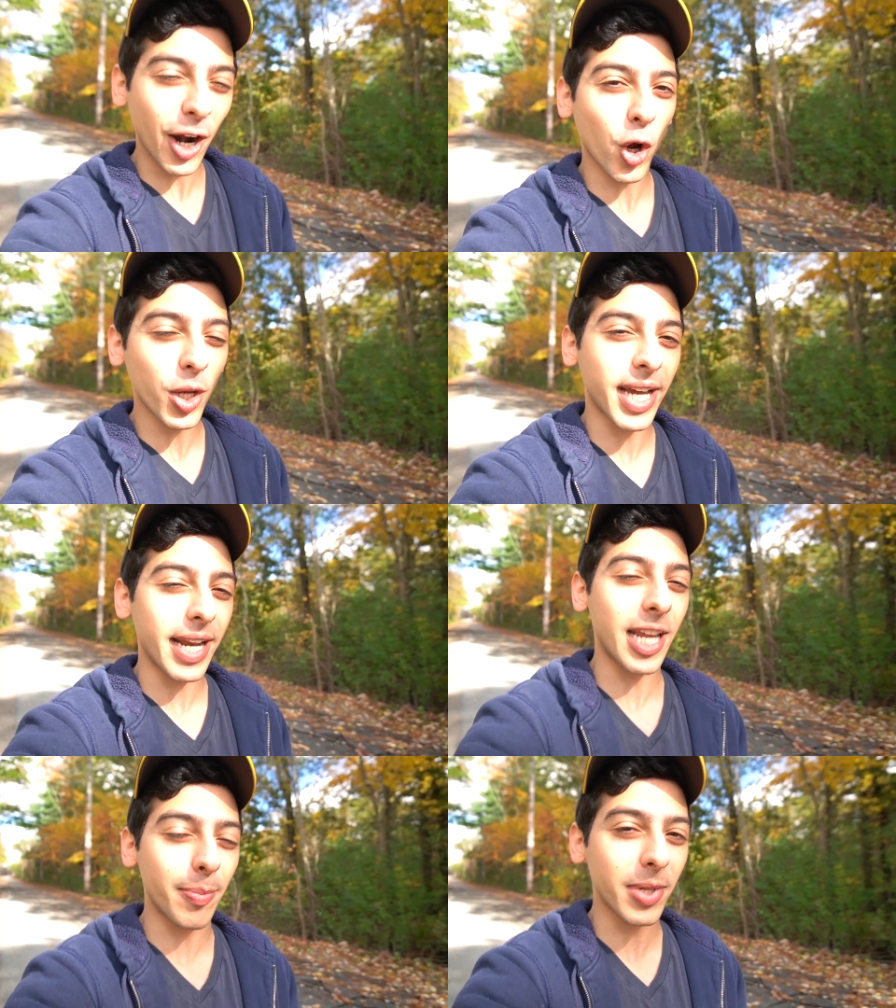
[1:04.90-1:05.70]

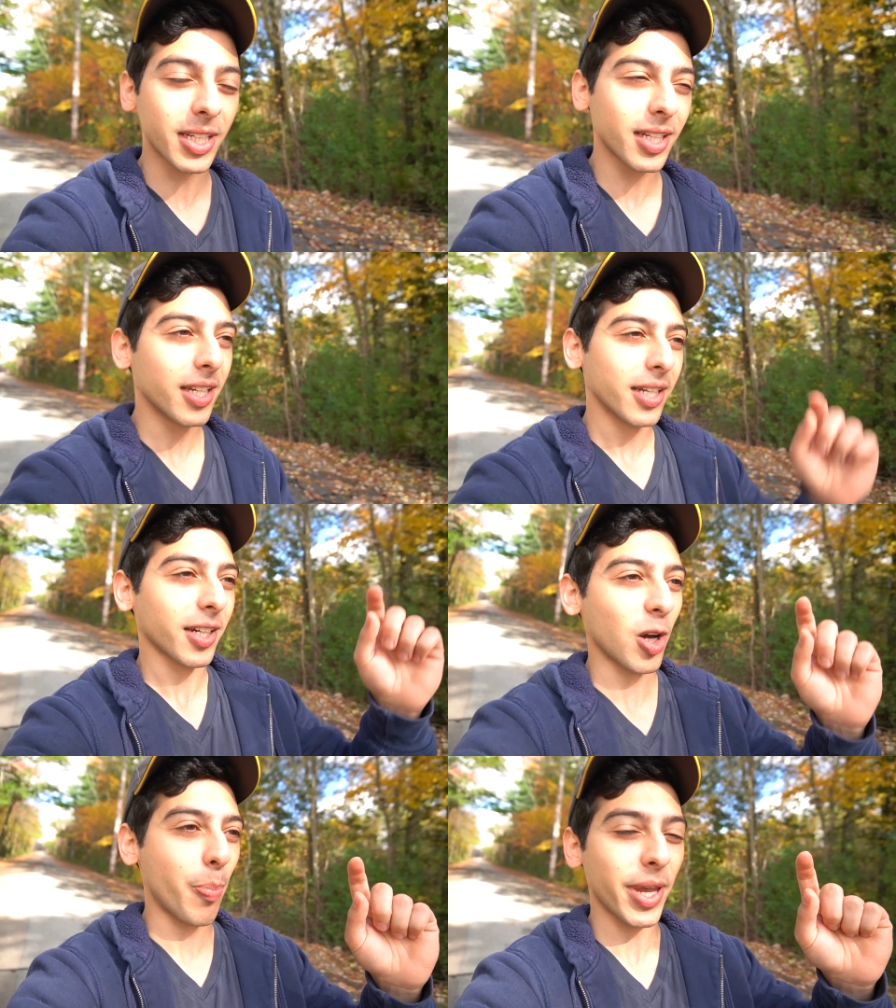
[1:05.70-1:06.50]
aerodynamic
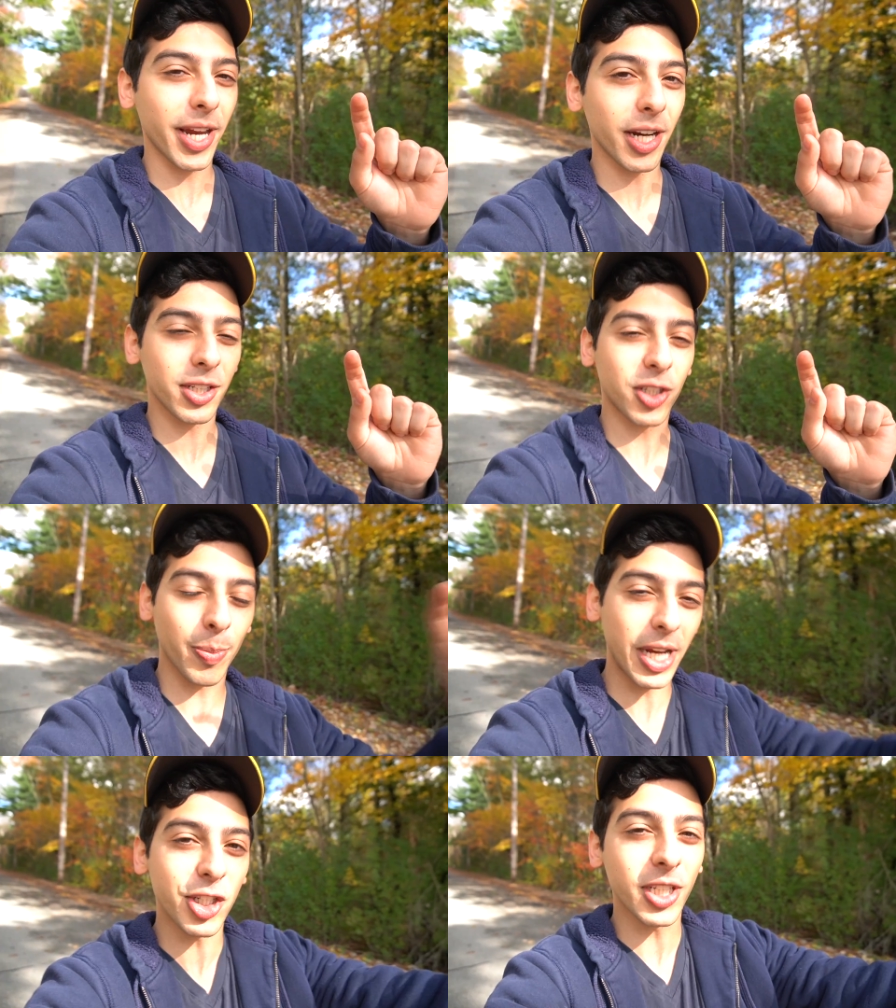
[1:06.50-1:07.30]
compared to
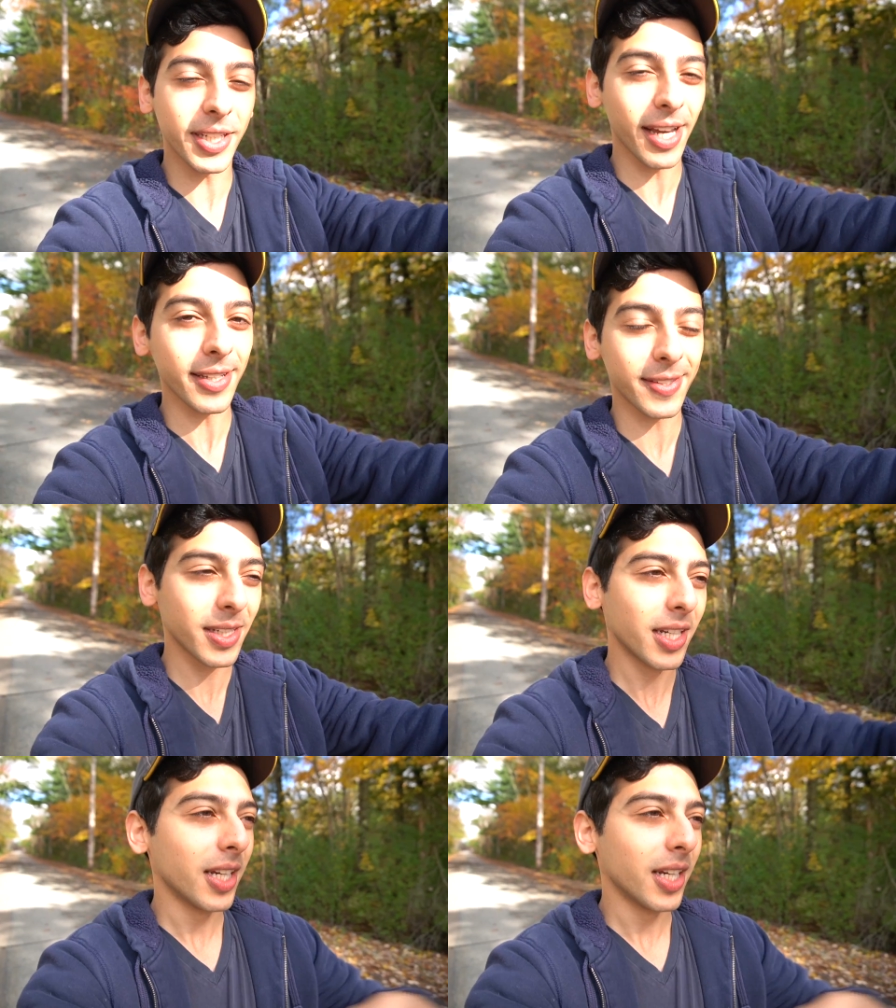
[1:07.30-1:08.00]
my G T S.